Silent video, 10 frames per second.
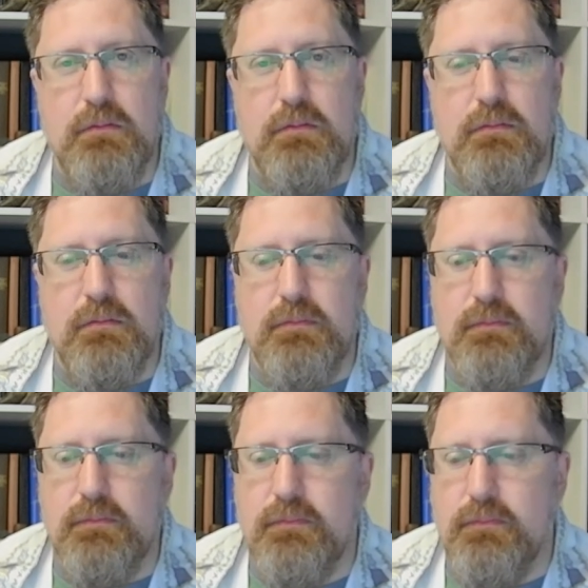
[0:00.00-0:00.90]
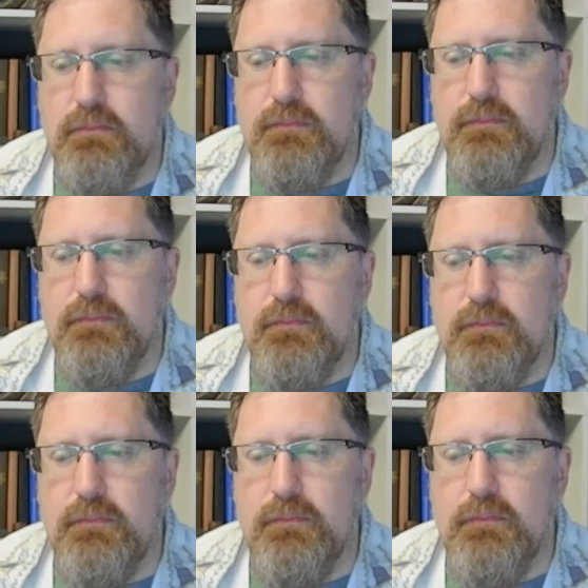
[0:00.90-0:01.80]

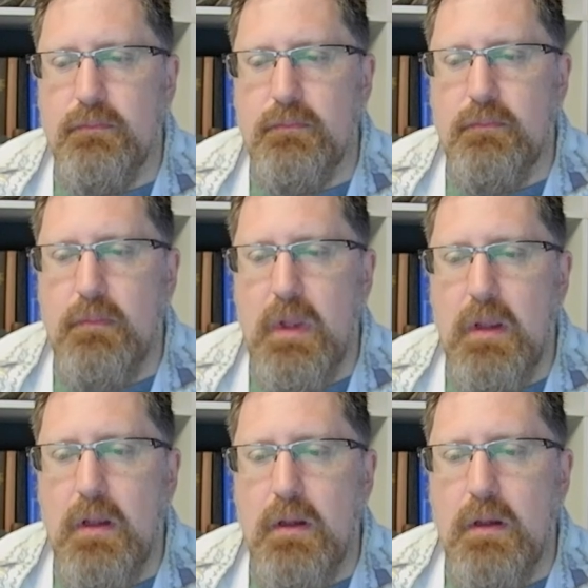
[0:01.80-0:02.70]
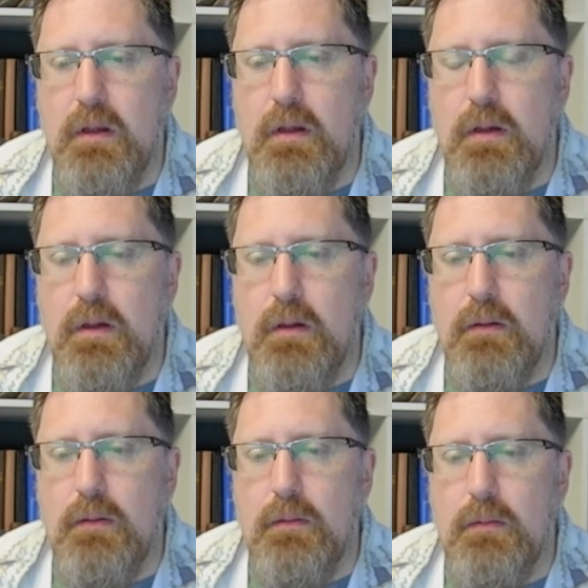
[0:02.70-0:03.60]

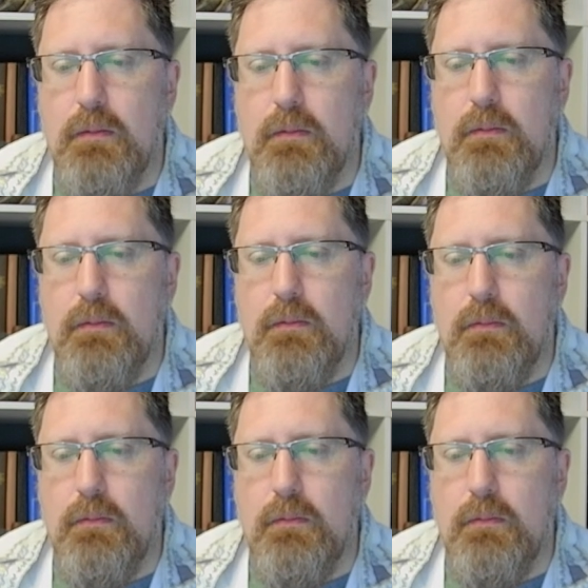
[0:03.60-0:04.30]
No one is speaking in this clip.